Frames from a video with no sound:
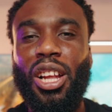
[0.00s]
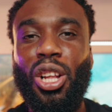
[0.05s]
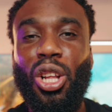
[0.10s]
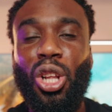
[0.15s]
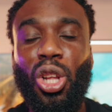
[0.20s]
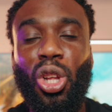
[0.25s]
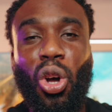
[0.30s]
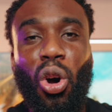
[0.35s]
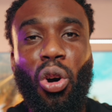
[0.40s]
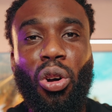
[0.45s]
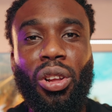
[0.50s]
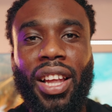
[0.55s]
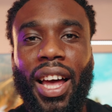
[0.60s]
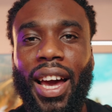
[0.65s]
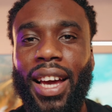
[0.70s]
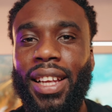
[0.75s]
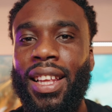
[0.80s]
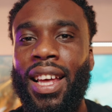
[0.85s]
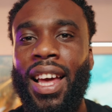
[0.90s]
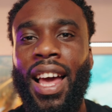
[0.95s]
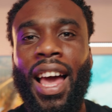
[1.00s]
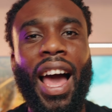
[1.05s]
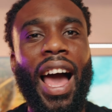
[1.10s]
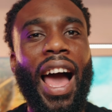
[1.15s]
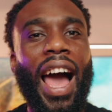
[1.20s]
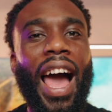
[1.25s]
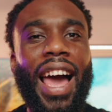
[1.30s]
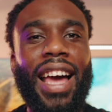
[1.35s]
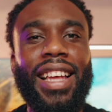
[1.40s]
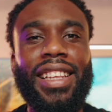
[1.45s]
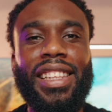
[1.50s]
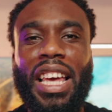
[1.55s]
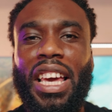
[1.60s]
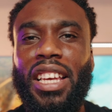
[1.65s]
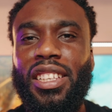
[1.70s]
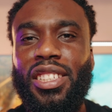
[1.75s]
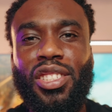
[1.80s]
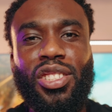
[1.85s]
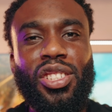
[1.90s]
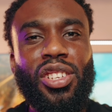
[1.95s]
low light, and
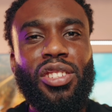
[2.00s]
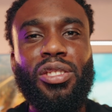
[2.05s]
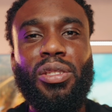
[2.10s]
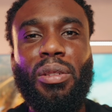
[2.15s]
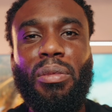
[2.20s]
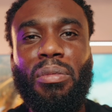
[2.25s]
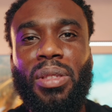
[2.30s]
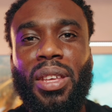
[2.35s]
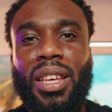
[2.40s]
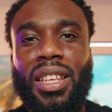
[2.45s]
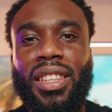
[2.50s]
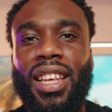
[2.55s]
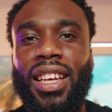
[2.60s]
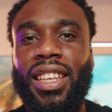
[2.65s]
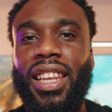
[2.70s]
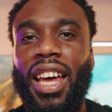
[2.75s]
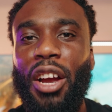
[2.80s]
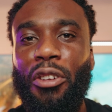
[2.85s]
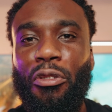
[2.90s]
it is just something that I